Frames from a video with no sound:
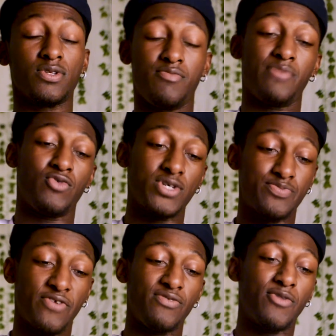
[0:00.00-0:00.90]
My boy
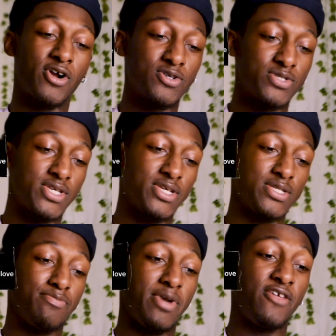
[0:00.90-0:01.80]
Spiffy Marco
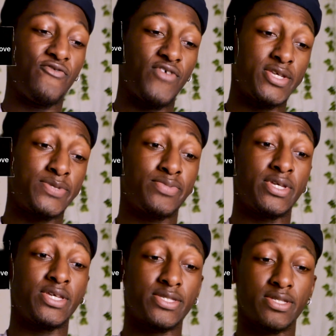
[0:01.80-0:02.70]
says, manifest
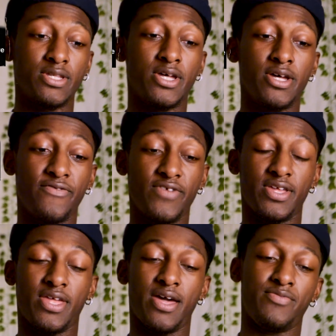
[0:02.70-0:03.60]
peace, love,
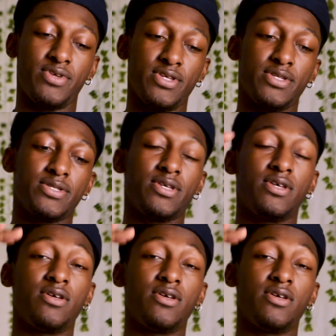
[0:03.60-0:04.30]
and happiness.